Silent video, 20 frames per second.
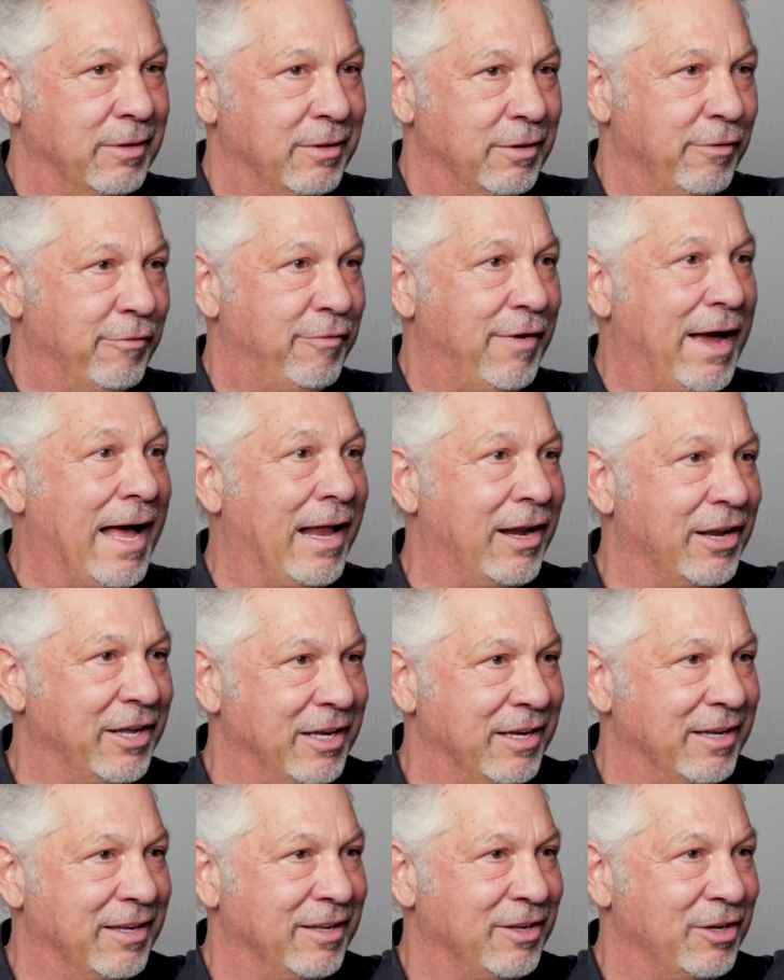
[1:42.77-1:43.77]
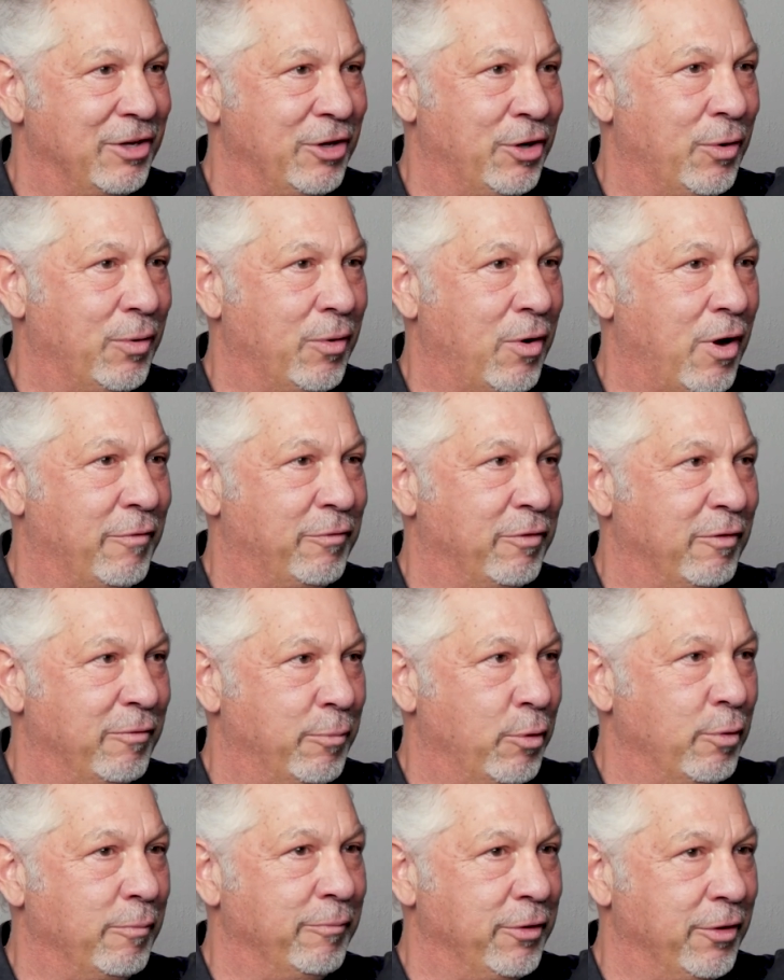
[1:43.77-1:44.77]
the valley, you know, off of
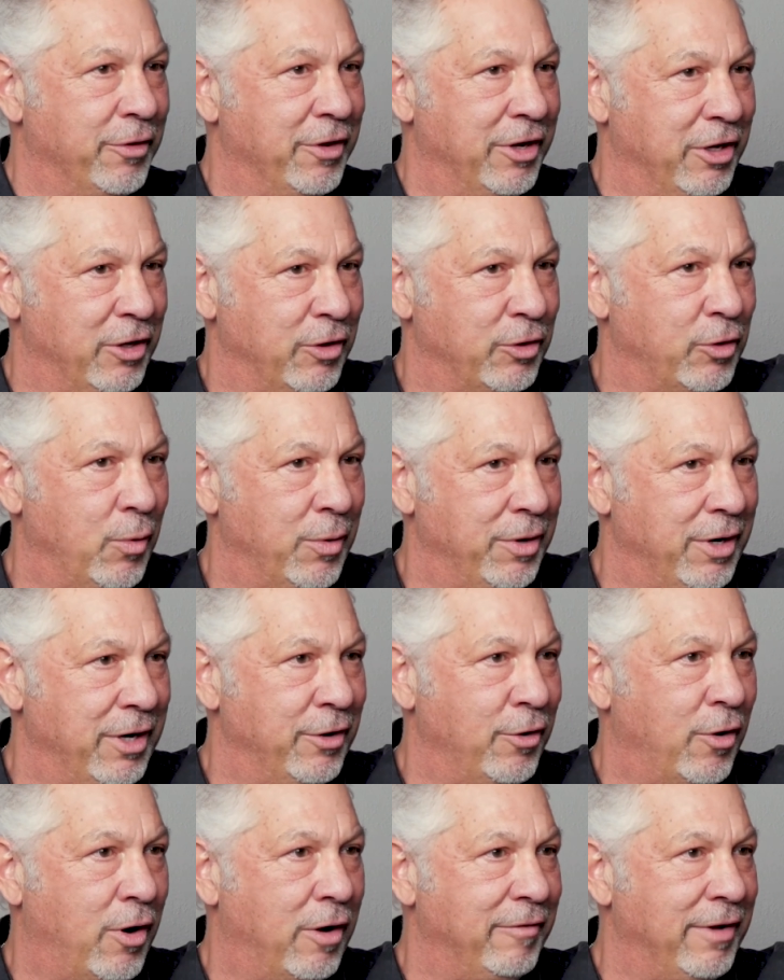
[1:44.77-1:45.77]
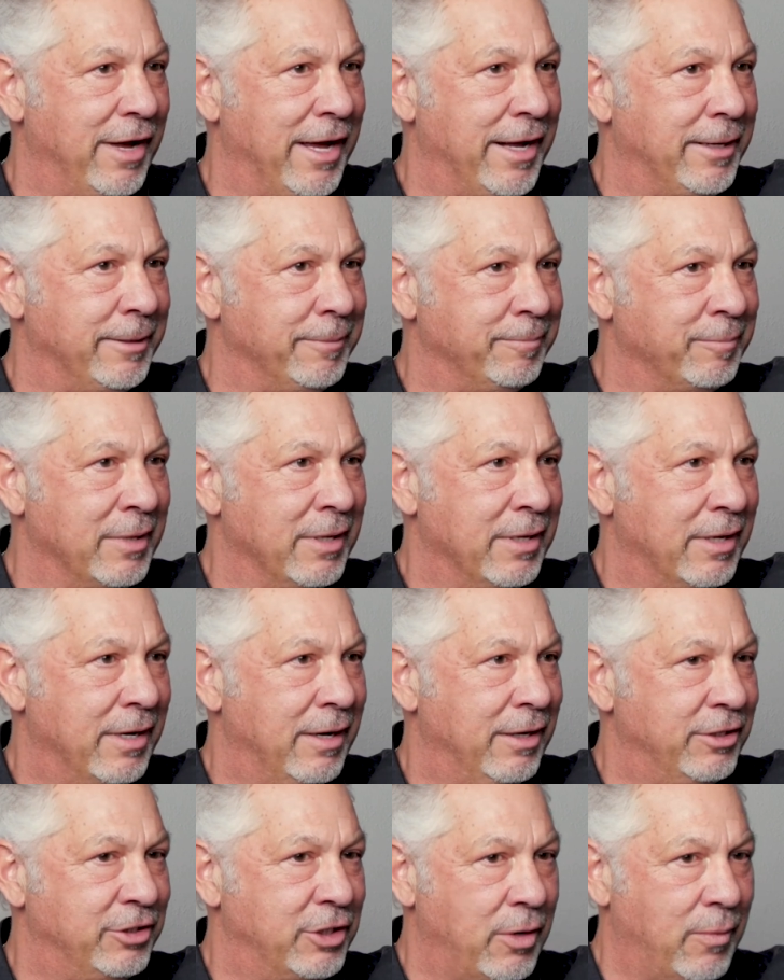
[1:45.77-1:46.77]
Broomfield, the hill going into Arvada.
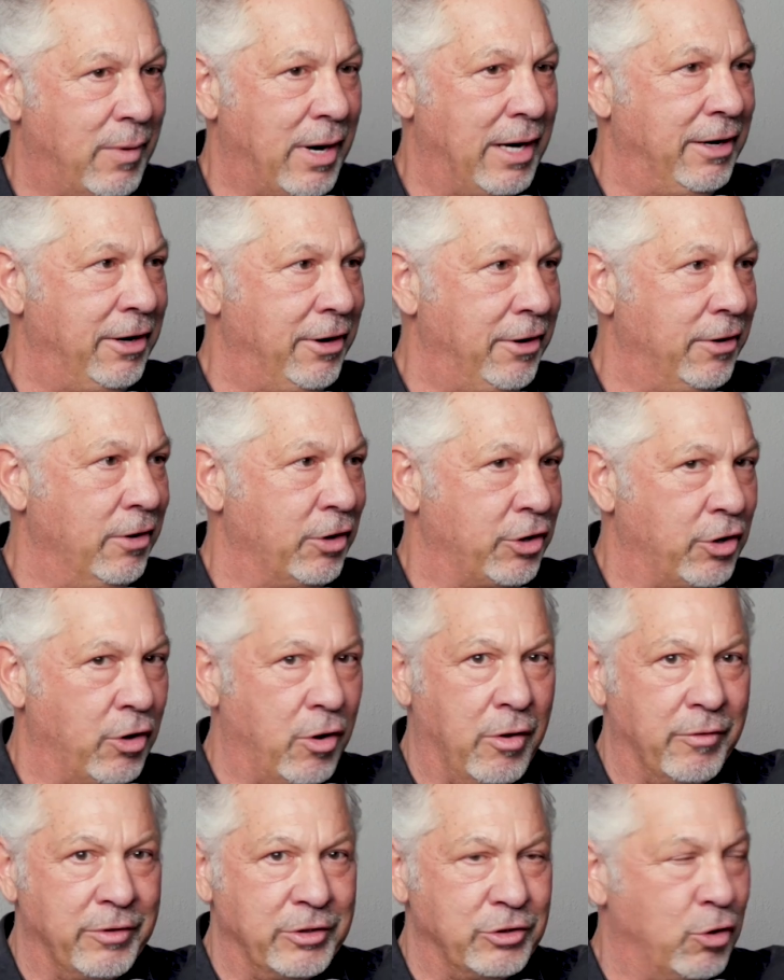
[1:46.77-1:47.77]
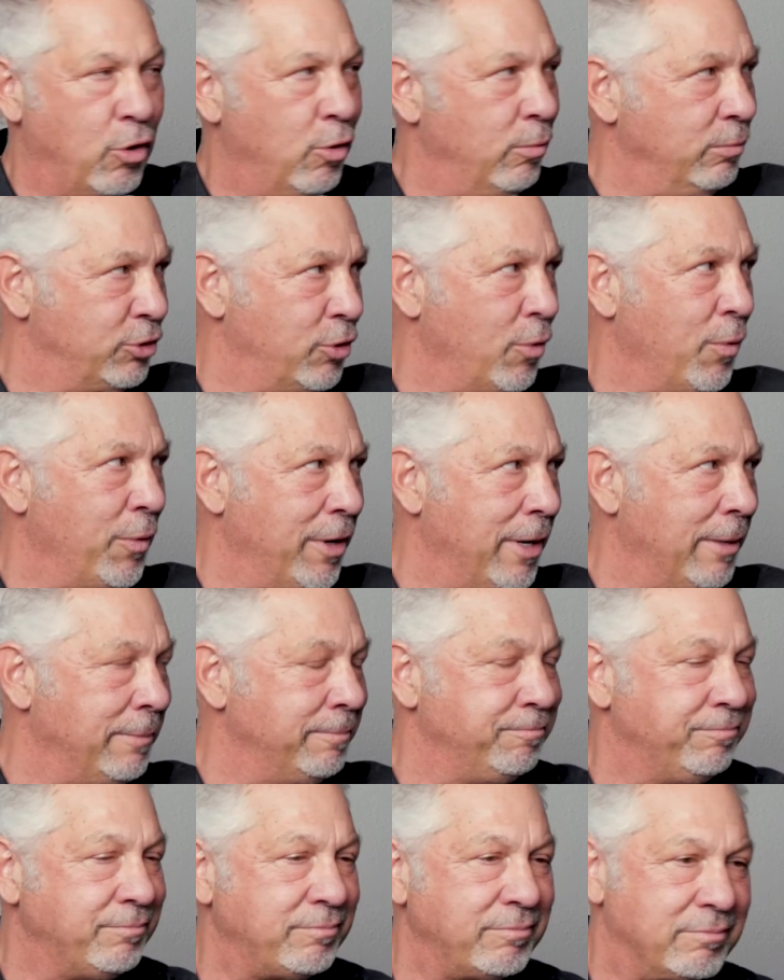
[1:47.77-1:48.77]
And he said, right here, look at all these homes going up.
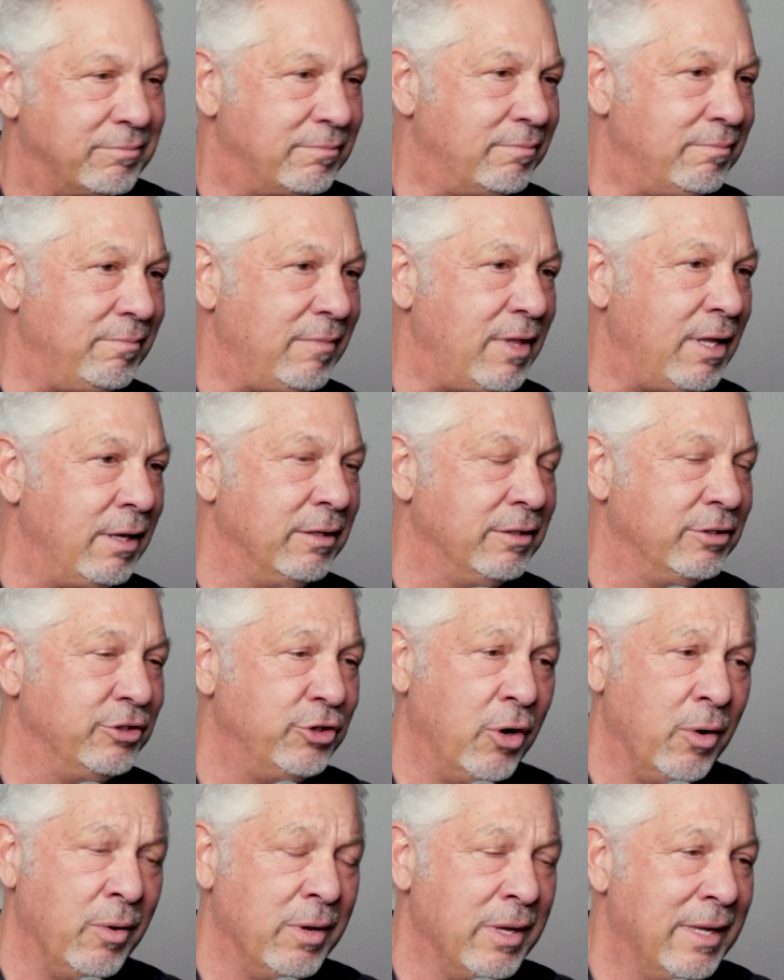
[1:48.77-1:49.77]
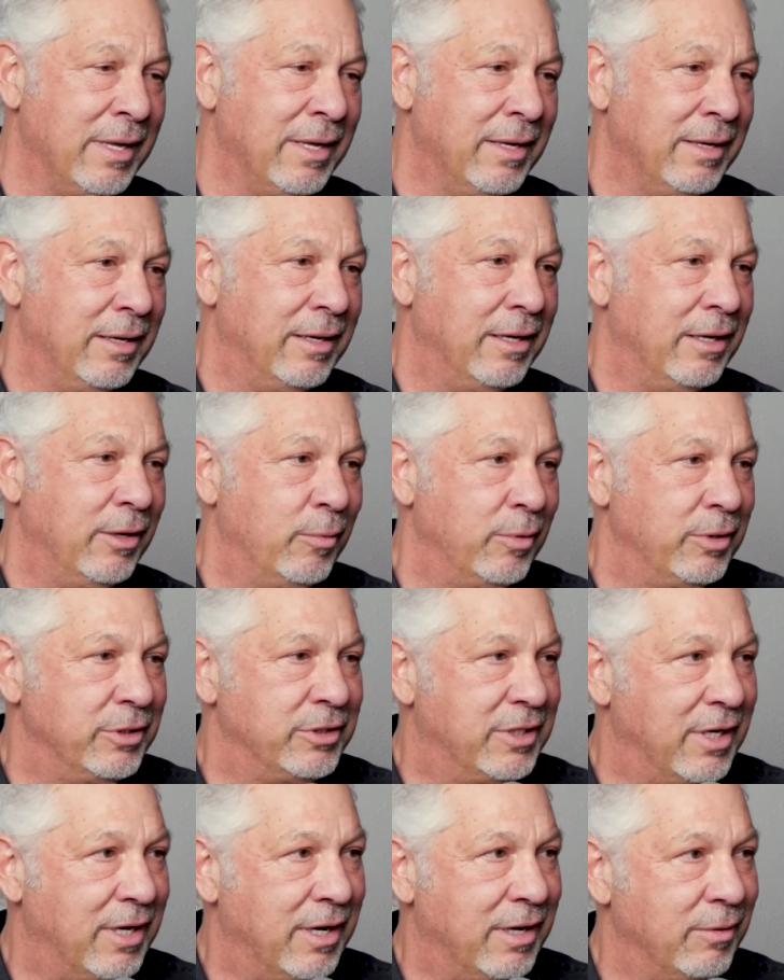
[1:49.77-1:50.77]
So it
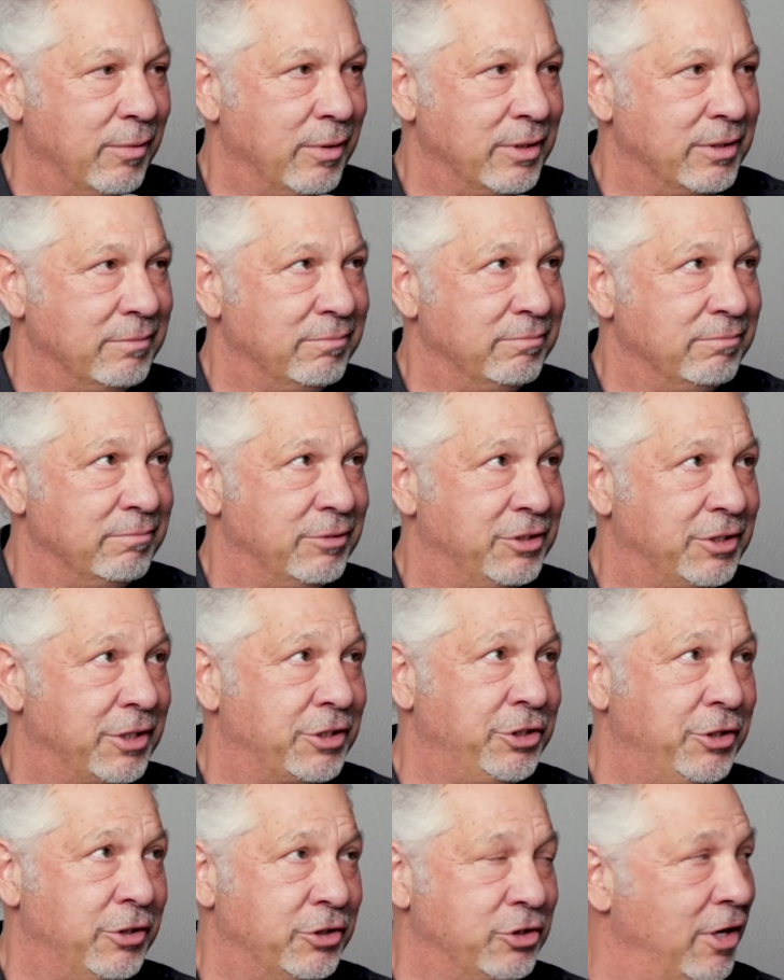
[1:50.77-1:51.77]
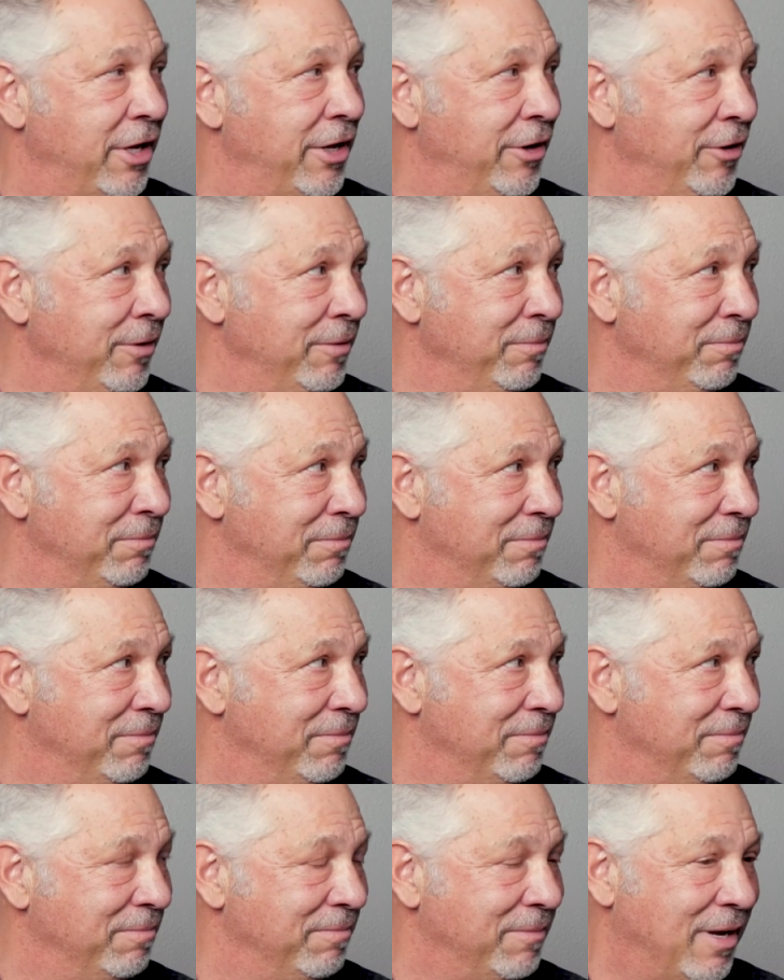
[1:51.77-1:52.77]
was, 6 years later,
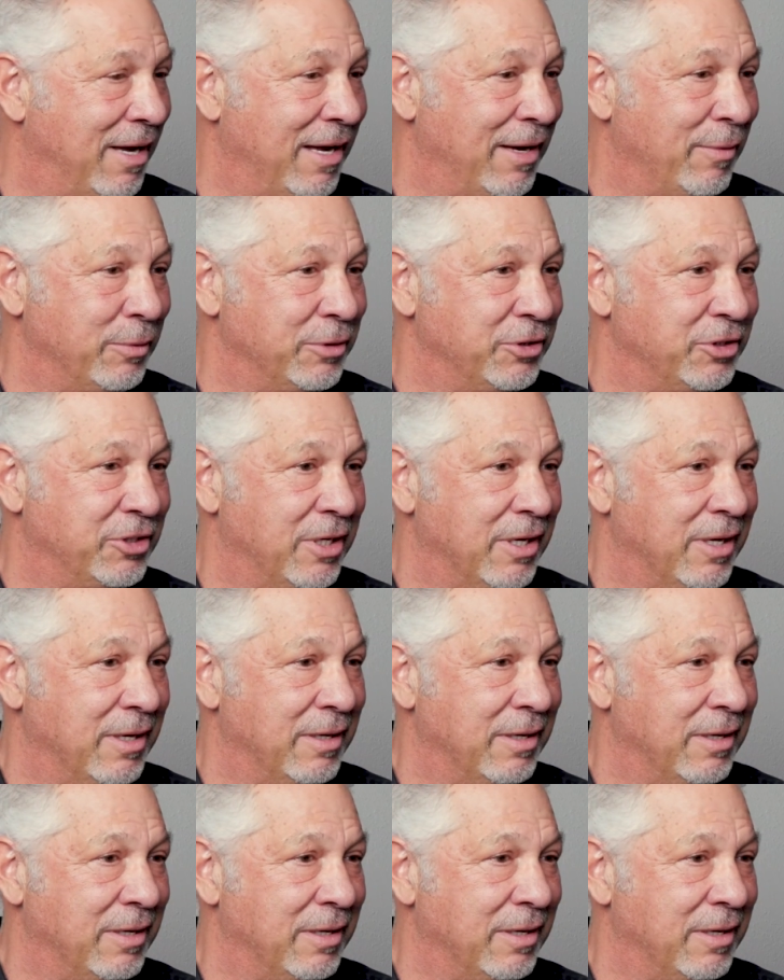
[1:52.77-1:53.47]
I was